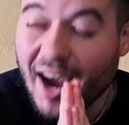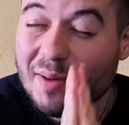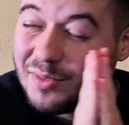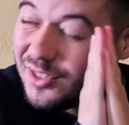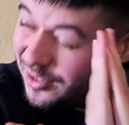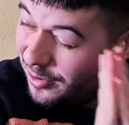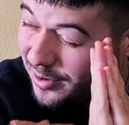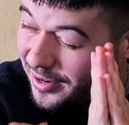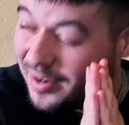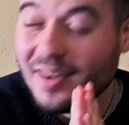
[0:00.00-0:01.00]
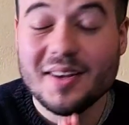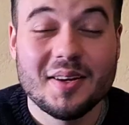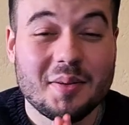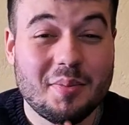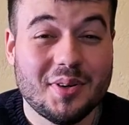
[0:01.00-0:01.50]
I'm sorry,
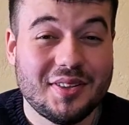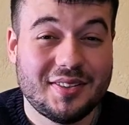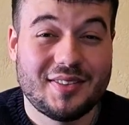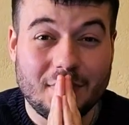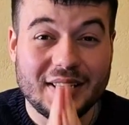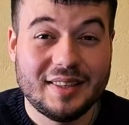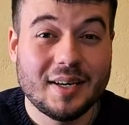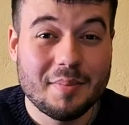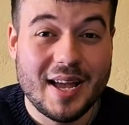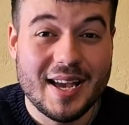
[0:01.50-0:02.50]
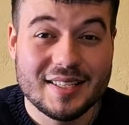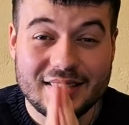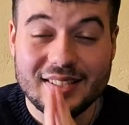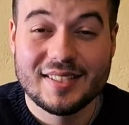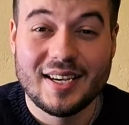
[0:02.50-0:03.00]
but my dumb ass
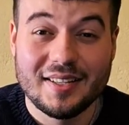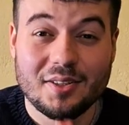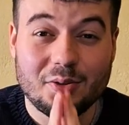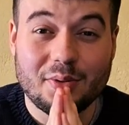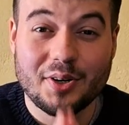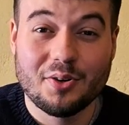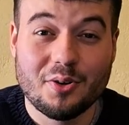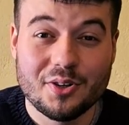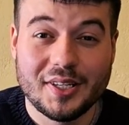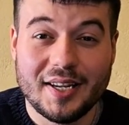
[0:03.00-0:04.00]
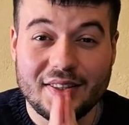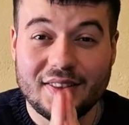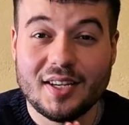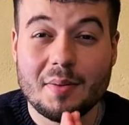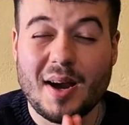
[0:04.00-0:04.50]
decided to record at the
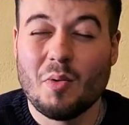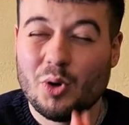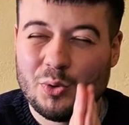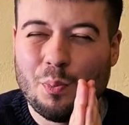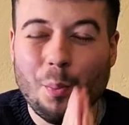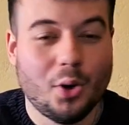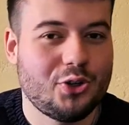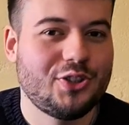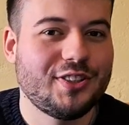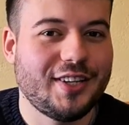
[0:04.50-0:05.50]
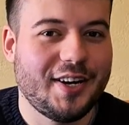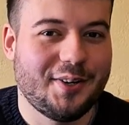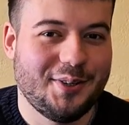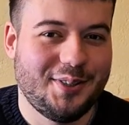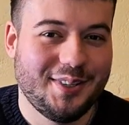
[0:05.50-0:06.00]
time I was most
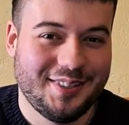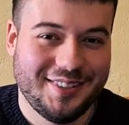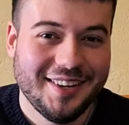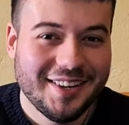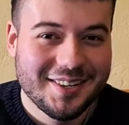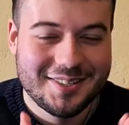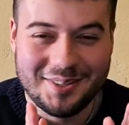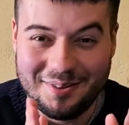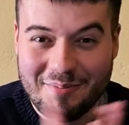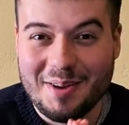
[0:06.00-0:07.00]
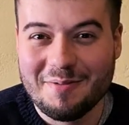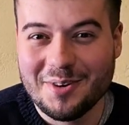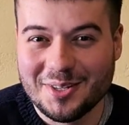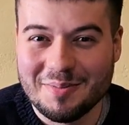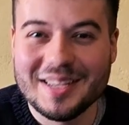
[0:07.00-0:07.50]
tired. So my
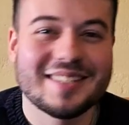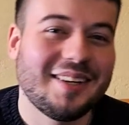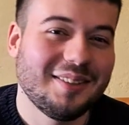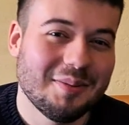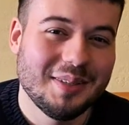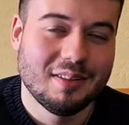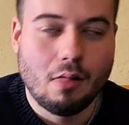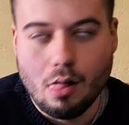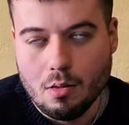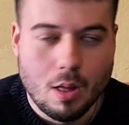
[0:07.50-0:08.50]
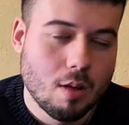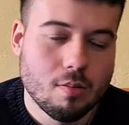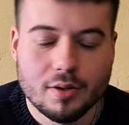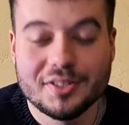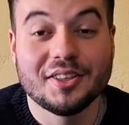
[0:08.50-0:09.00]
voice may sound a
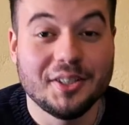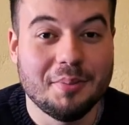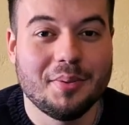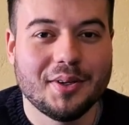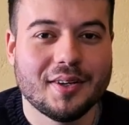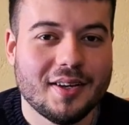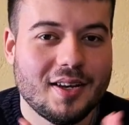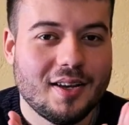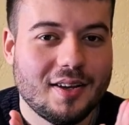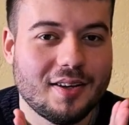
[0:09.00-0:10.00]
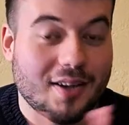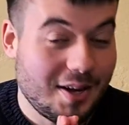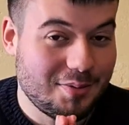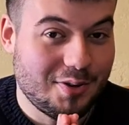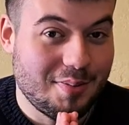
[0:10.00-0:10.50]
bit sleepy.
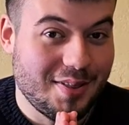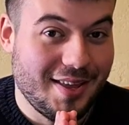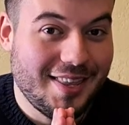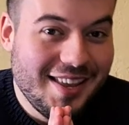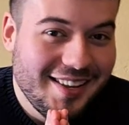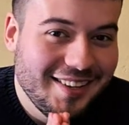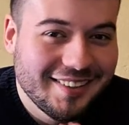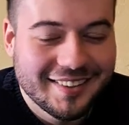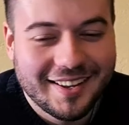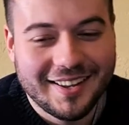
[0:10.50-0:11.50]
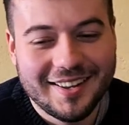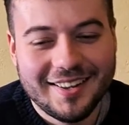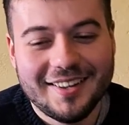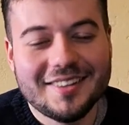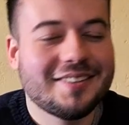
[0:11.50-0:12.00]
I'm sorry about that.
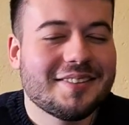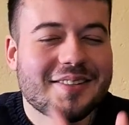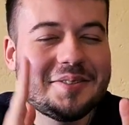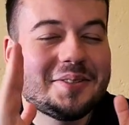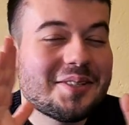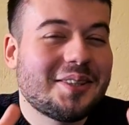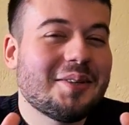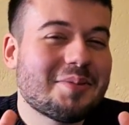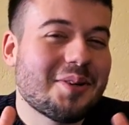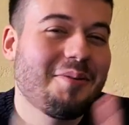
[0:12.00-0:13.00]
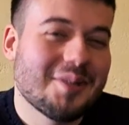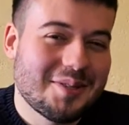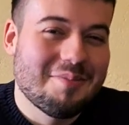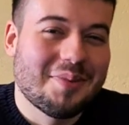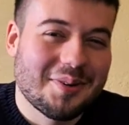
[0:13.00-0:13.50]
The steps are
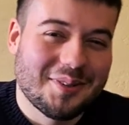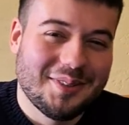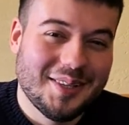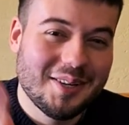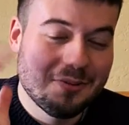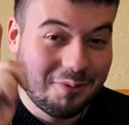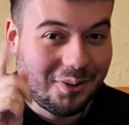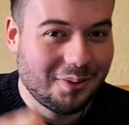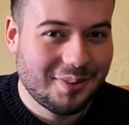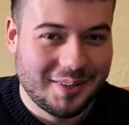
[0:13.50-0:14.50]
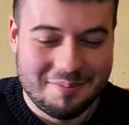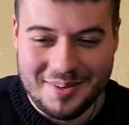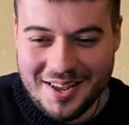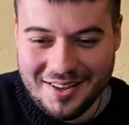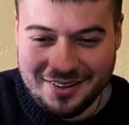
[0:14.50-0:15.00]
what's important and follow
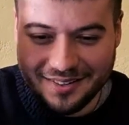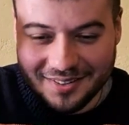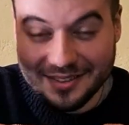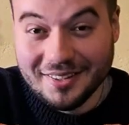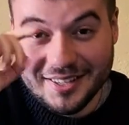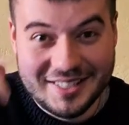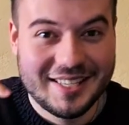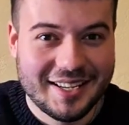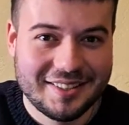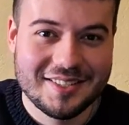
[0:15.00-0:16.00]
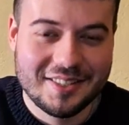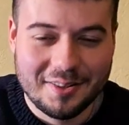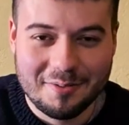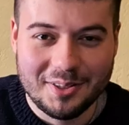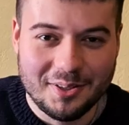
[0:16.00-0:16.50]
them exactly as in
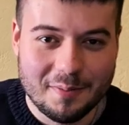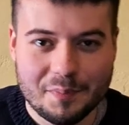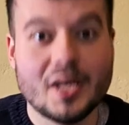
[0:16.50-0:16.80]
the video.